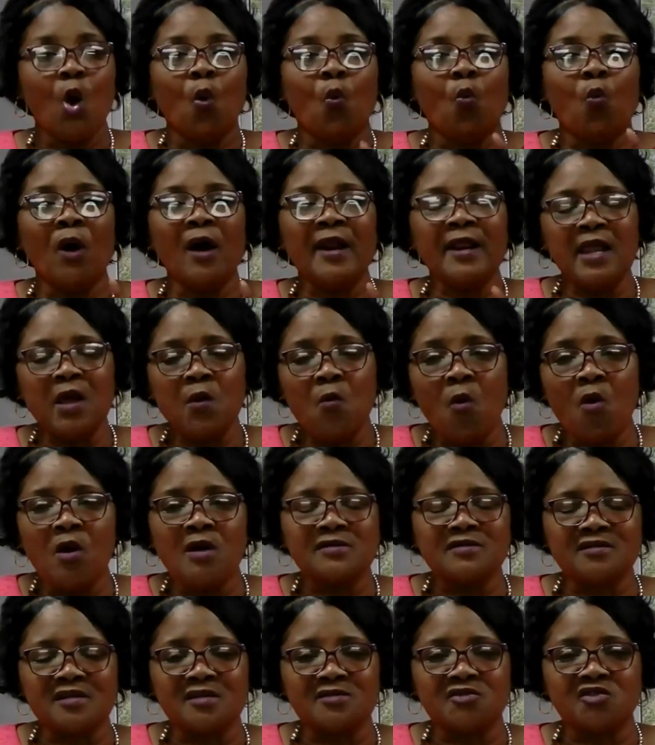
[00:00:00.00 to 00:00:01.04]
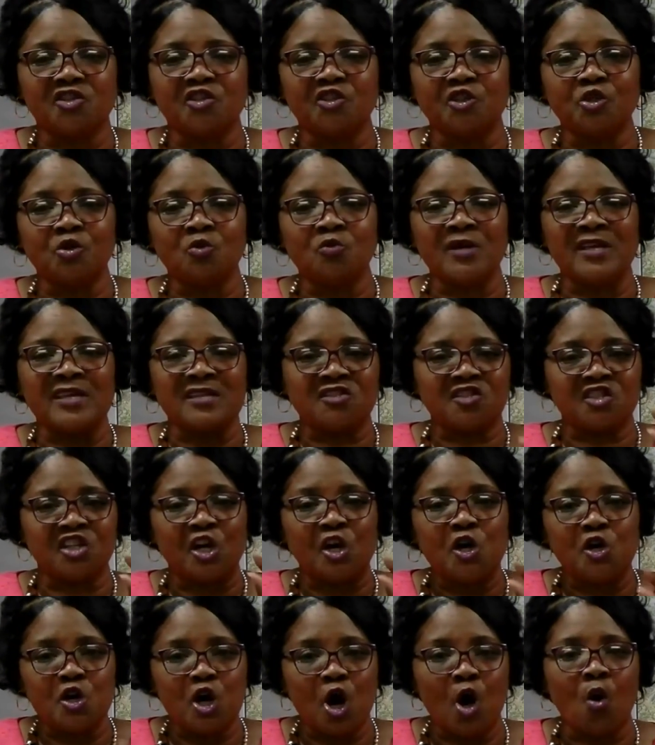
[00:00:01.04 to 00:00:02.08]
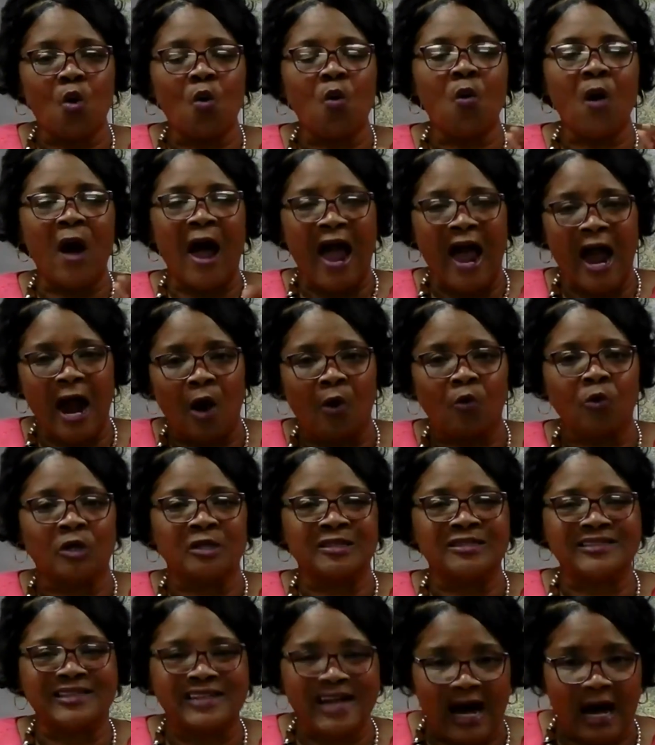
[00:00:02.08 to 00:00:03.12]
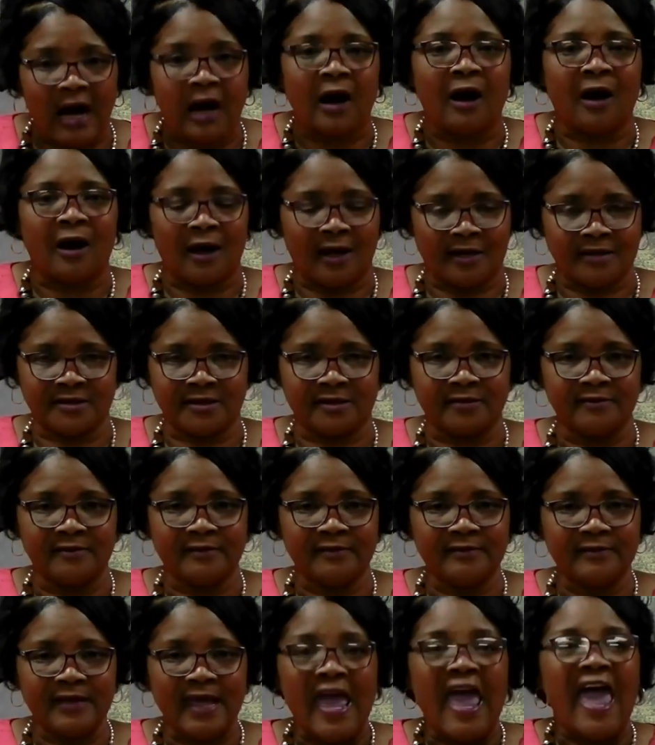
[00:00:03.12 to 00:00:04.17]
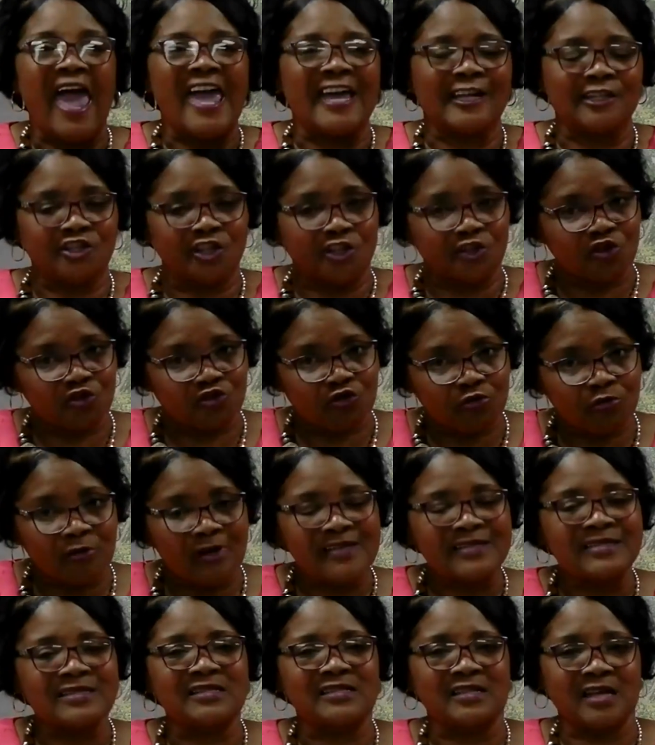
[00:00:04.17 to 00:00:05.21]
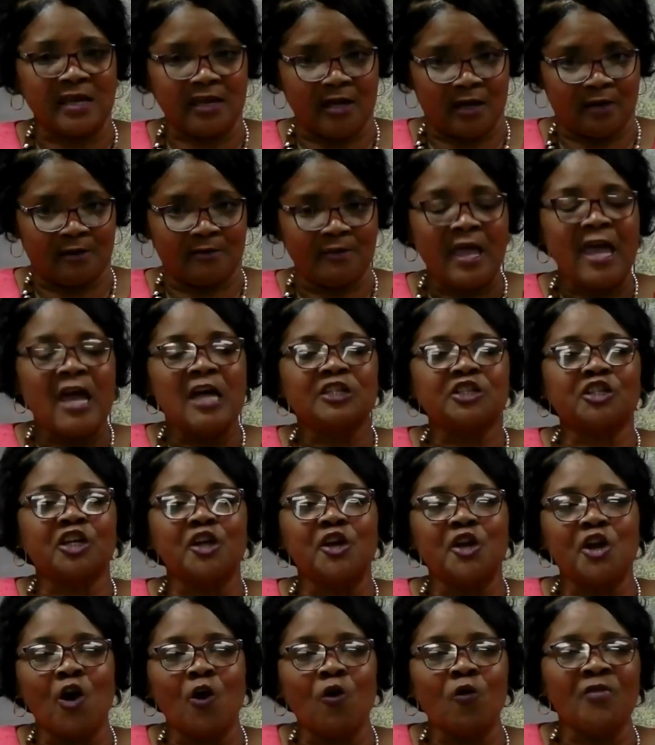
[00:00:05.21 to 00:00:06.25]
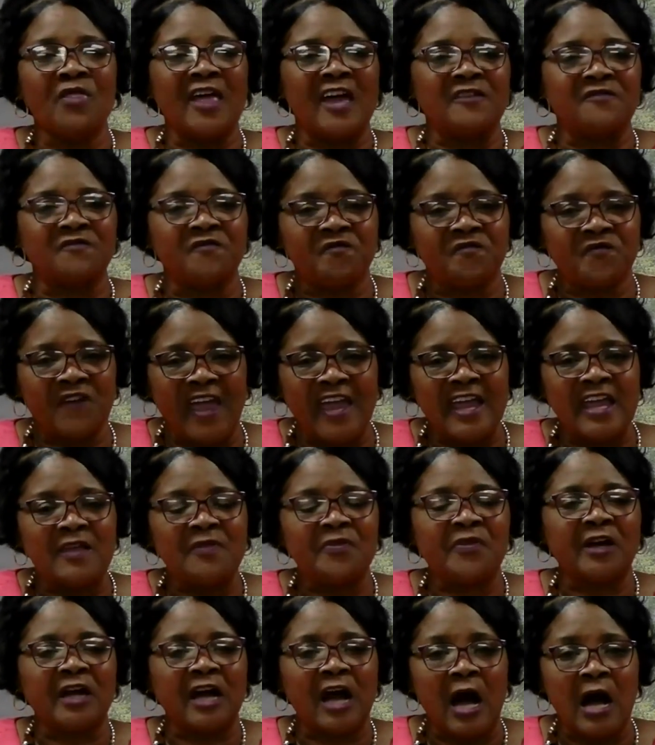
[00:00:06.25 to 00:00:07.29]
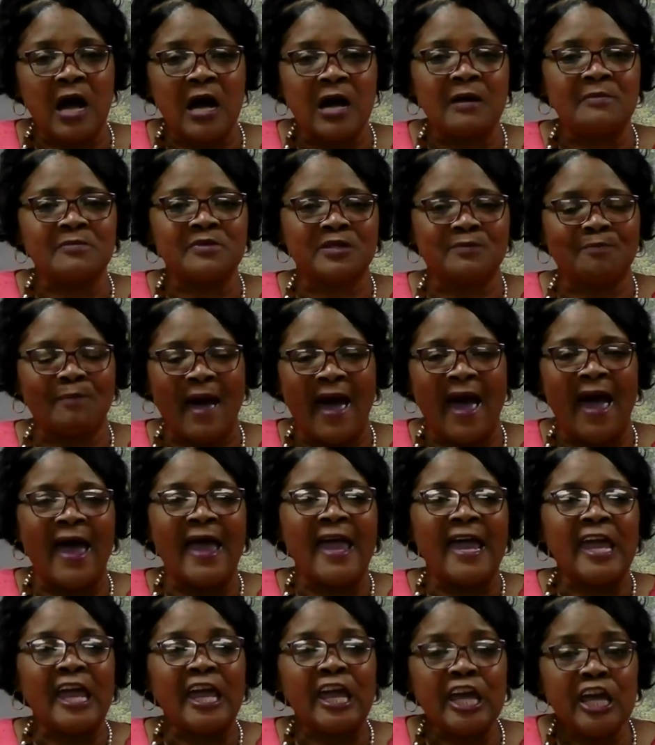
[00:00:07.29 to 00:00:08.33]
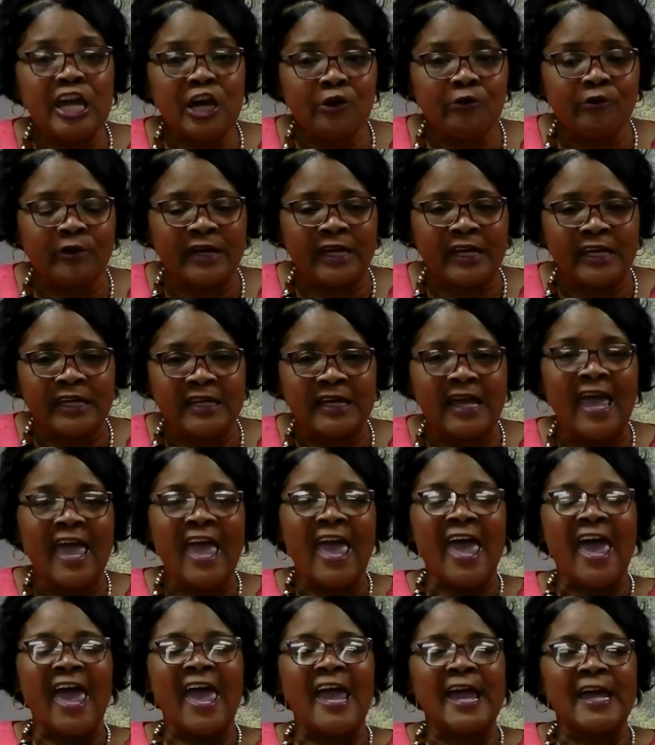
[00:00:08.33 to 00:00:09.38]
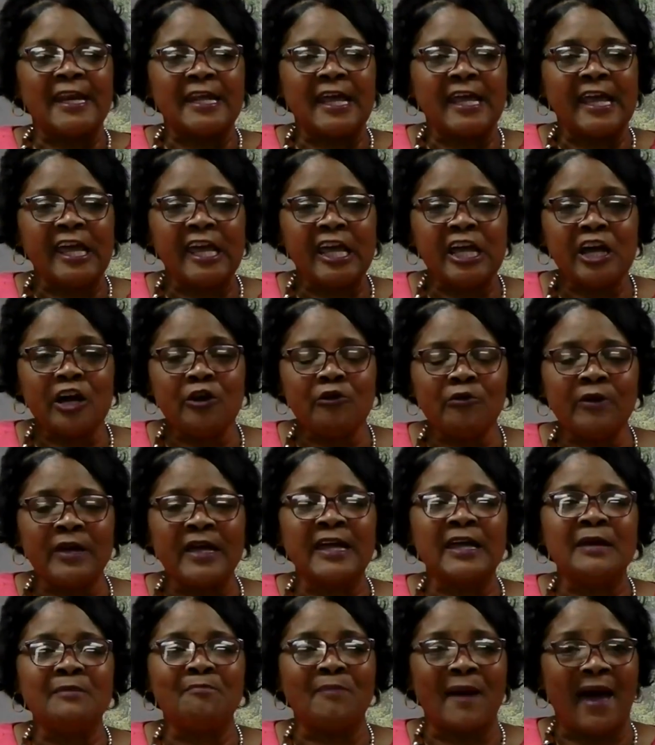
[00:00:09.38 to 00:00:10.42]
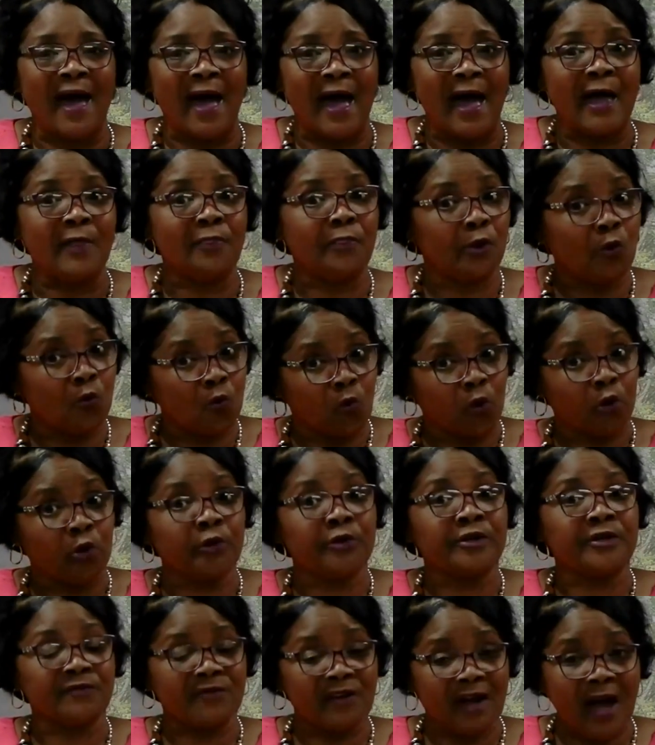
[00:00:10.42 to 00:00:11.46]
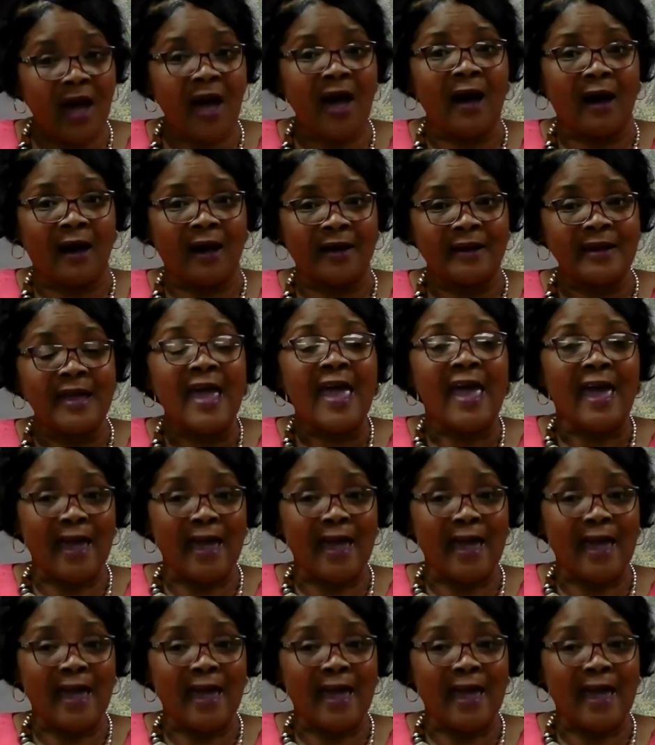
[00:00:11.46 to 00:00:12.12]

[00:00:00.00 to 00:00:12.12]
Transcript: What He wants us to do is to know our God and to trust Him, to know that faith comes by hearing and hearing by the Word of God.